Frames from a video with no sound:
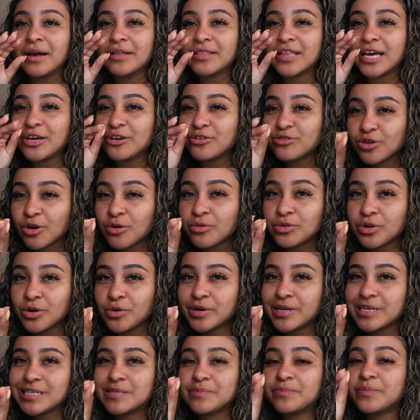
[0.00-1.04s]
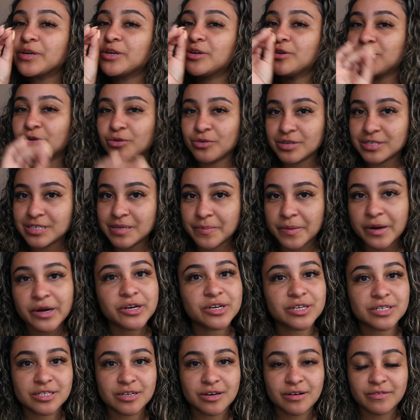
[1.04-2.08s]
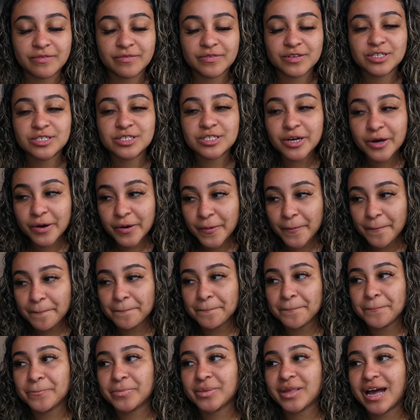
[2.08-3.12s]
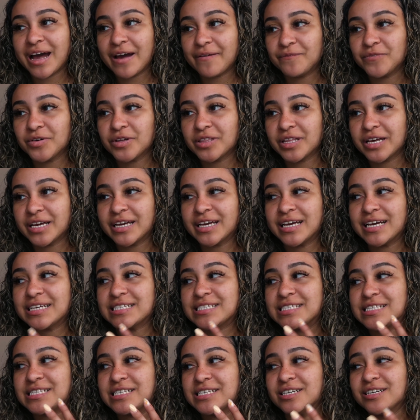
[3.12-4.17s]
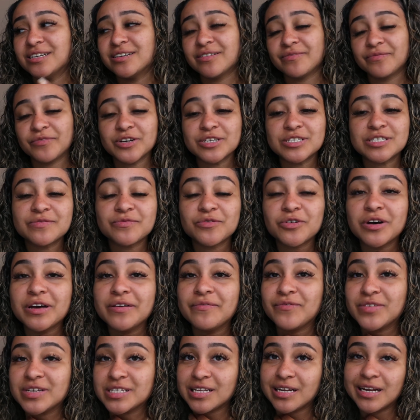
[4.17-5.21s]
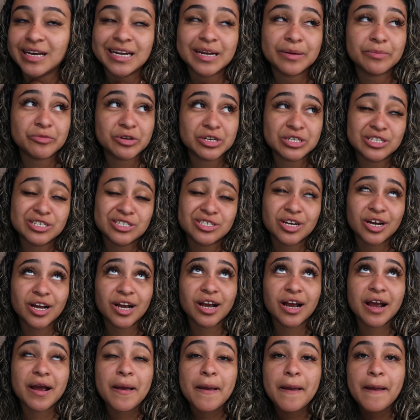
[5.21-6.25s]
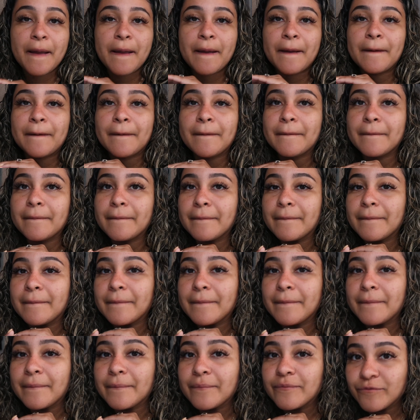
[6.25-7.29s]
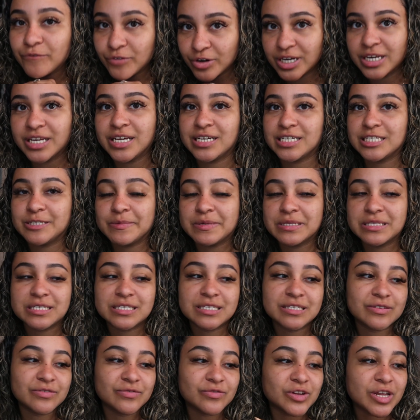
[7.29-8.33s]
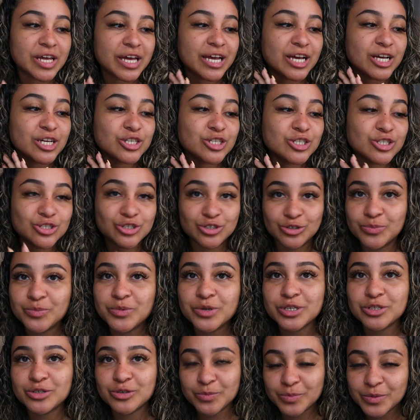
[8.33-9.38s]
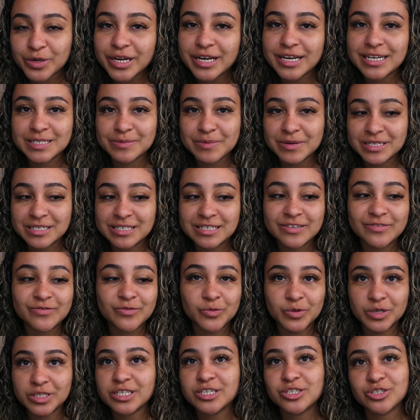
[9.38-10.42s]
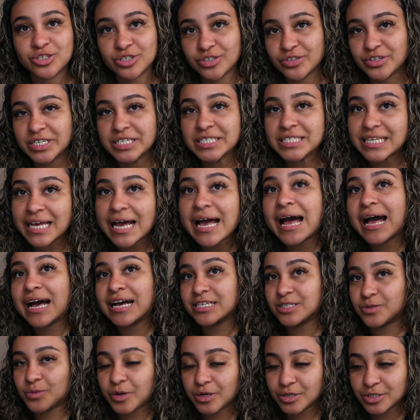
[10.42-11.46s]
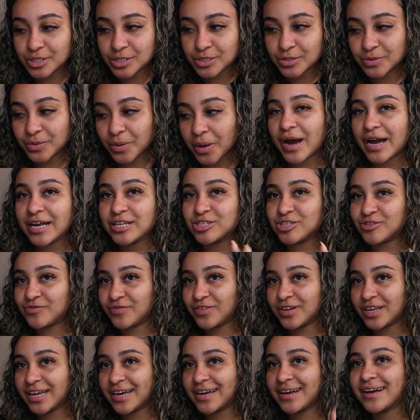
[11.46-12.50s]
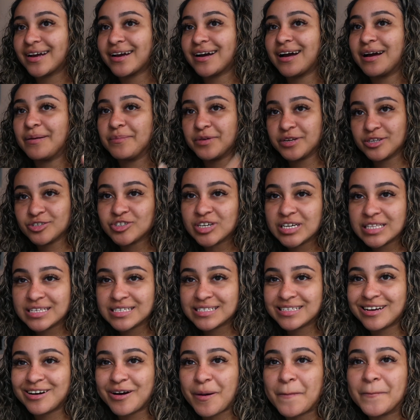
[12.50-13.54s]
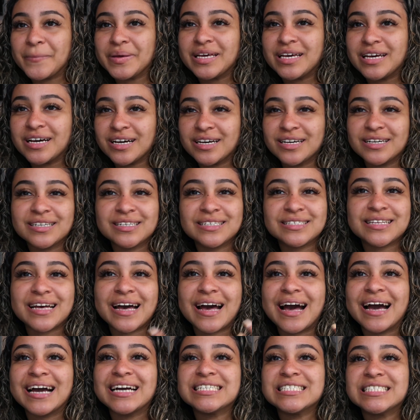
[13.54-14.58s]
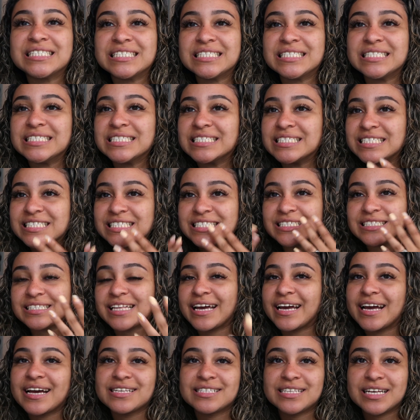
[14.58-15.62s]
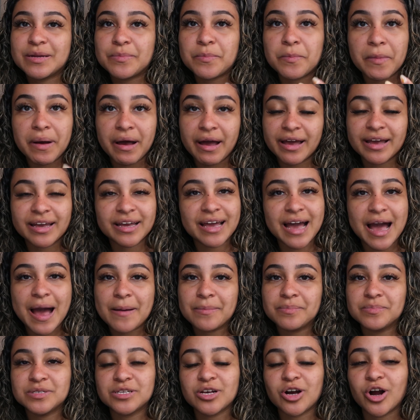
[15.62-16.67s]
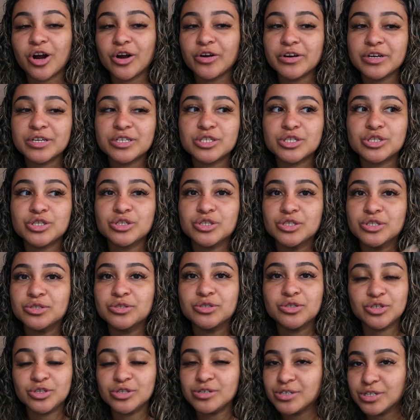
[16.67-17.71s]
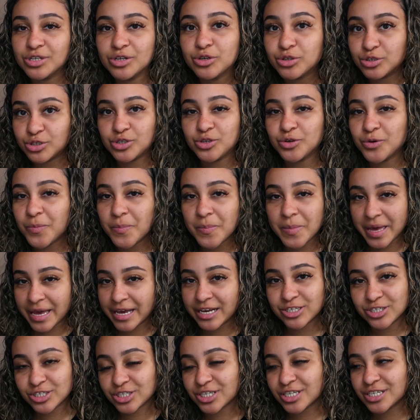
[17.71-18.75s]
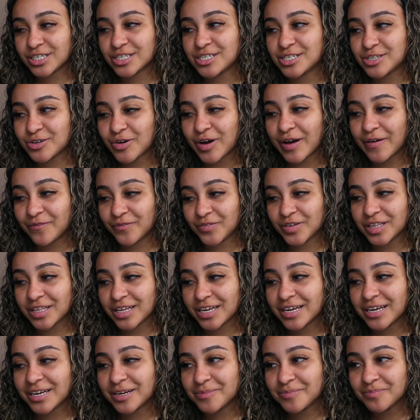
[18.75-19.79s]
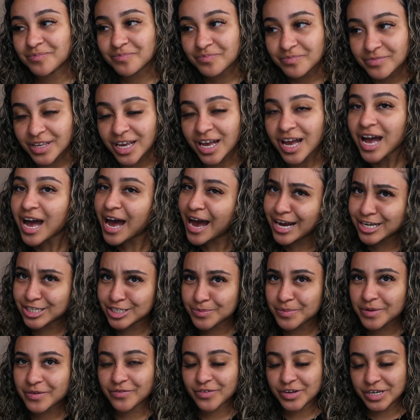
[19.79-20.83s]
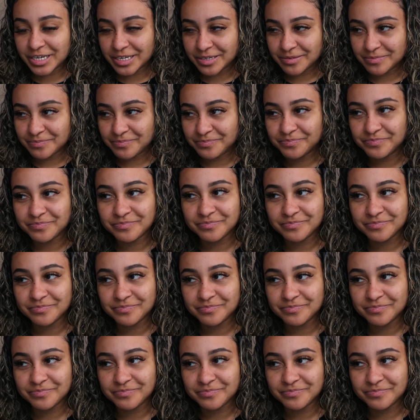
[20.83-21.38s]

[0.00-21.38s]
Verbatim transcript: that you don't notice but you notice about yourself so i feel like it's first of all invisalign and braces are really expensive like super duper expensive with insurance as well too i just feel like i'm gonna try this out because i like i said my gaps aren't too major so i feel like i should be fine